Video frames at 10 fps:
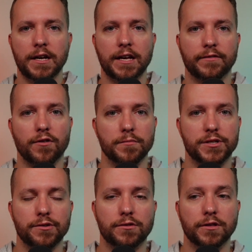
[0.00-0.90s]
and the
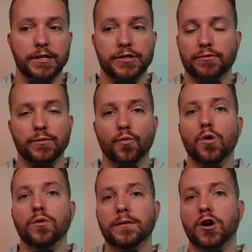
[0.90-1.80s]
pharmaceutical industry
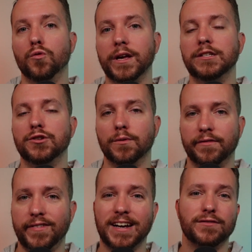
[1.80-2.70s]
won't go into
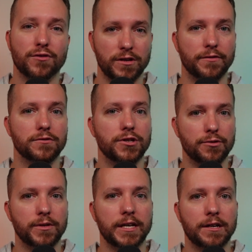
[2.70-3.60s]
effect for another
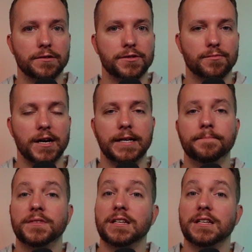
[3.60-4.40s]
two years, right?